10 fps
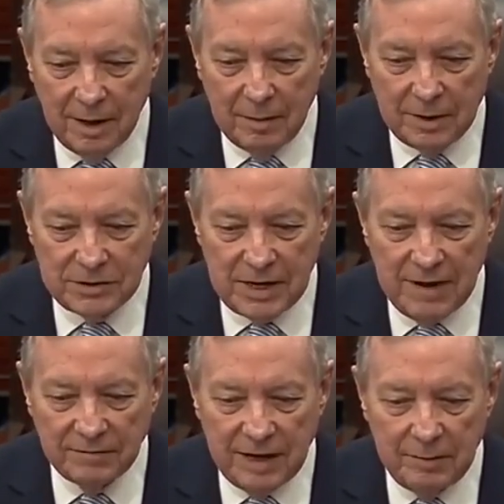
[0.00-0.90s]
And my
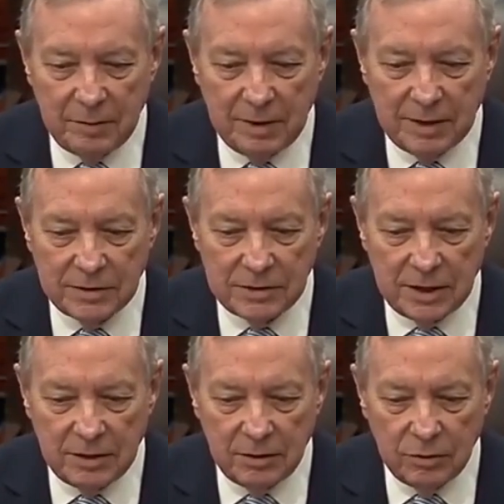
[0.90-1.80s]
staff came to me and
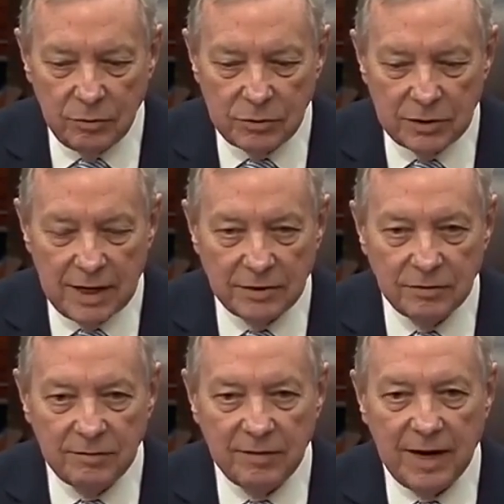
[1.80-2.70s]
said, Who would you like to
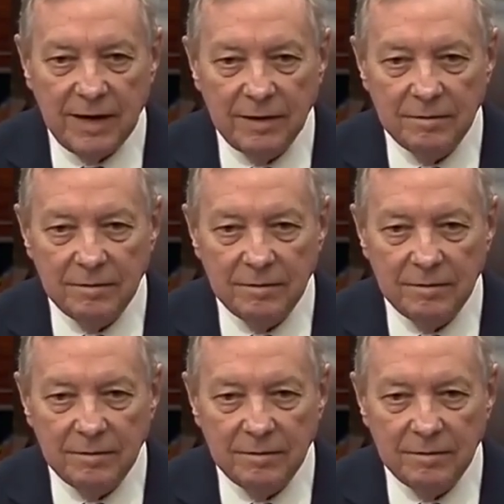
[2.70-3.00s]
invite?